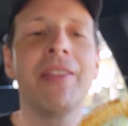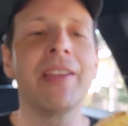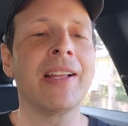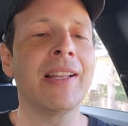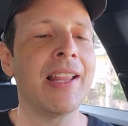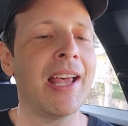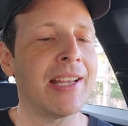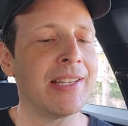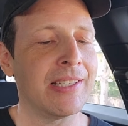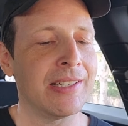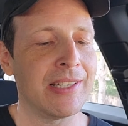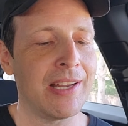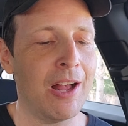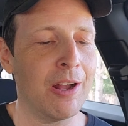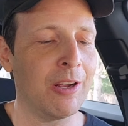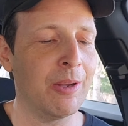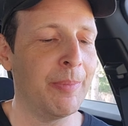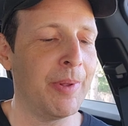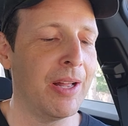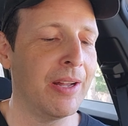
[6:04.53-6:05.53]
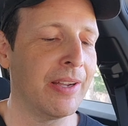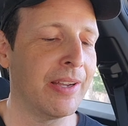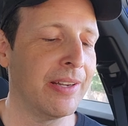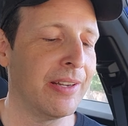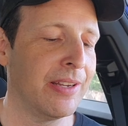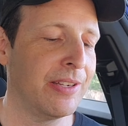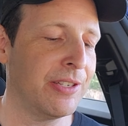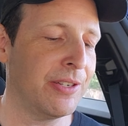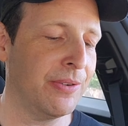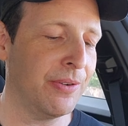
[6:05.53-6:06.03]
the classic Taco Bell
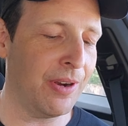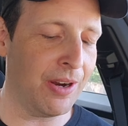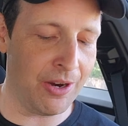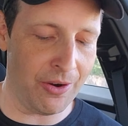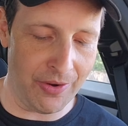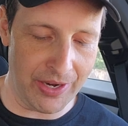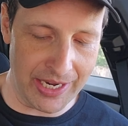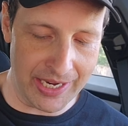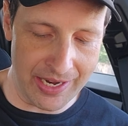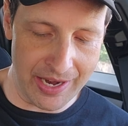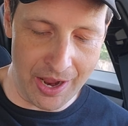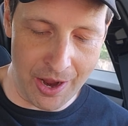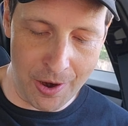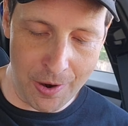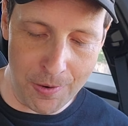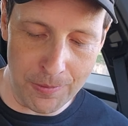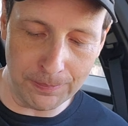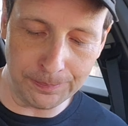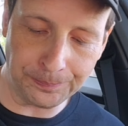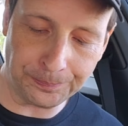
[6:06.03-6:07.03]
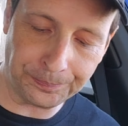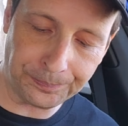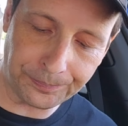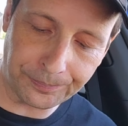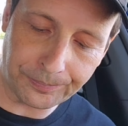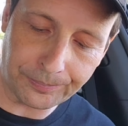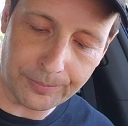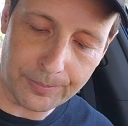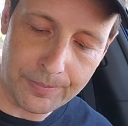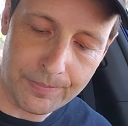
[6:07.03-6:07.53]
goodness you already know.
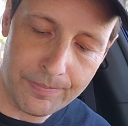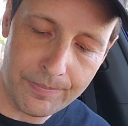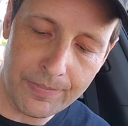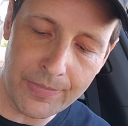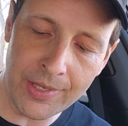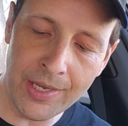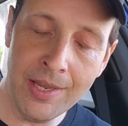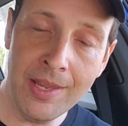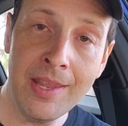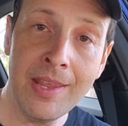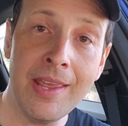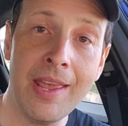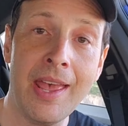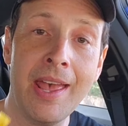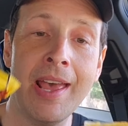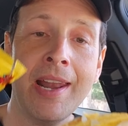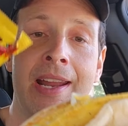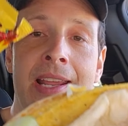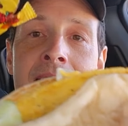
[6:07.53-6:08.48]
And